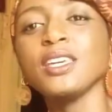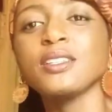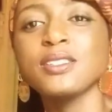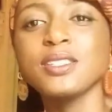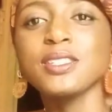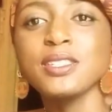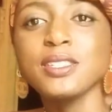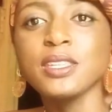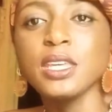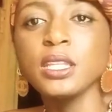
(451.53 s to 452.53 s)

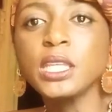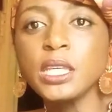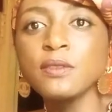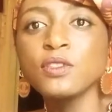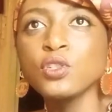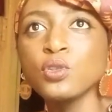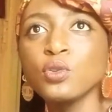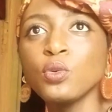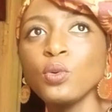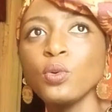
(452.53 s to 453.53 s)
it gives
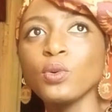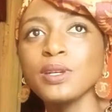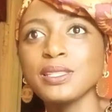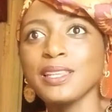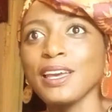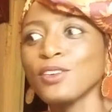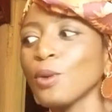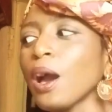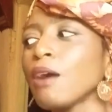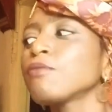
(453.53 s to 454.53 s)
you, it's like
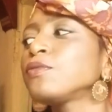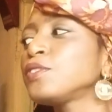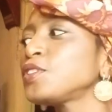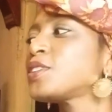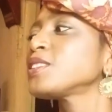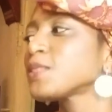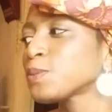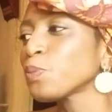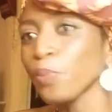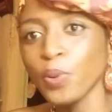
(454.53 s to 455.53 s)
you have
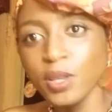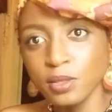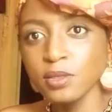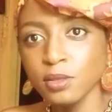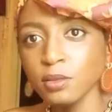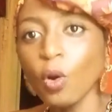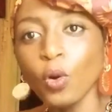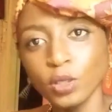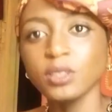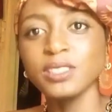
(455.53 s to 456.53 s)
this person
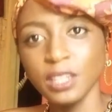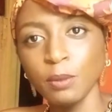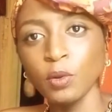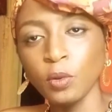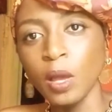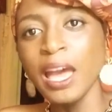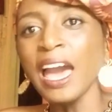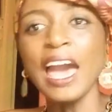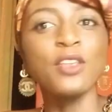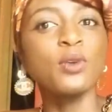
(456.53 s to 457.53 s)
on a table
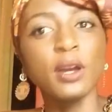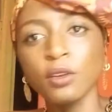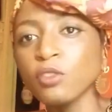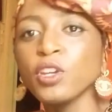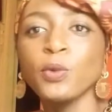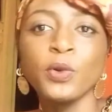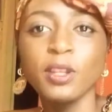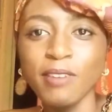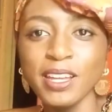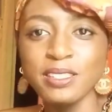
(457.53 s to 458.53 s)
and you can create
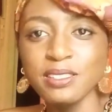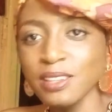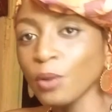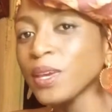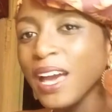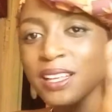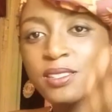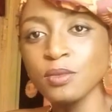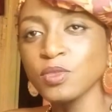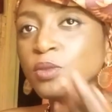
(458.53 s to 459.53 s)
whatever it is. Now, it
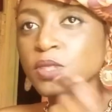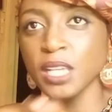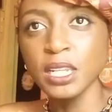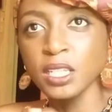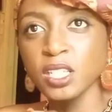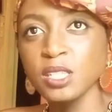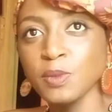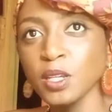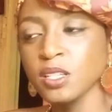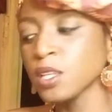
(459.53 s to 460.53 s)
has some challenges
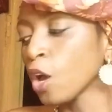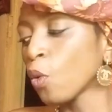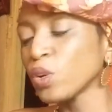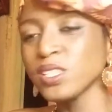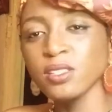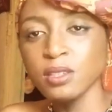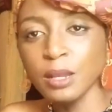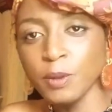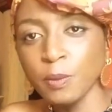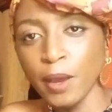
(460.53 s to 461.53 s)
because once it's on
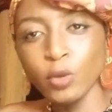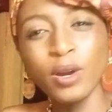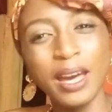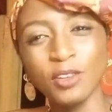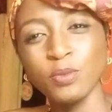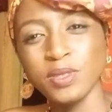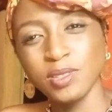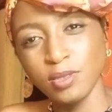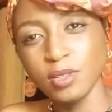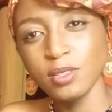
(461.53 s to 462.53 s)
that paper, you cannot be
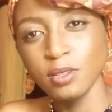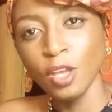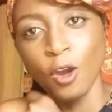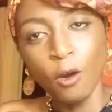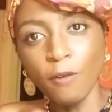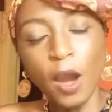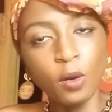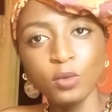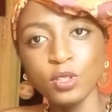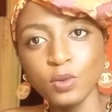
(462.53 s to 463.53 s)
certain of how
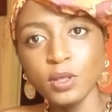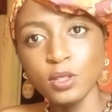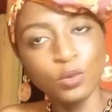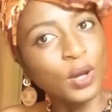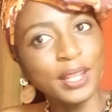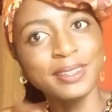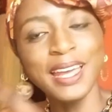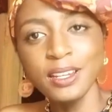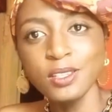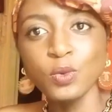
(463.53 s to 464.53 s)
good it's going to look, and
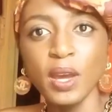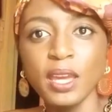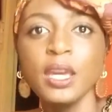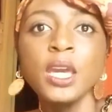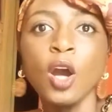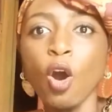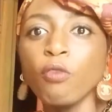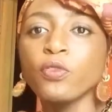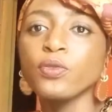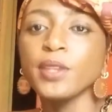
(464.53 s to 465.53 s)
that is why
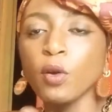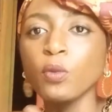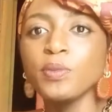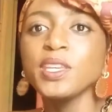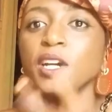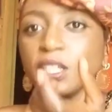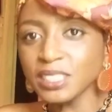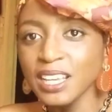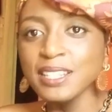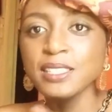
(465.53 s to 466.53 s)
often there will be a
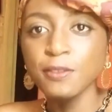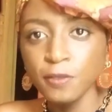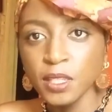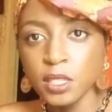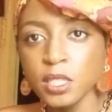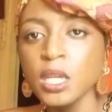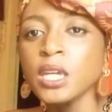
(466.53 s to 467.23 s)
test fit.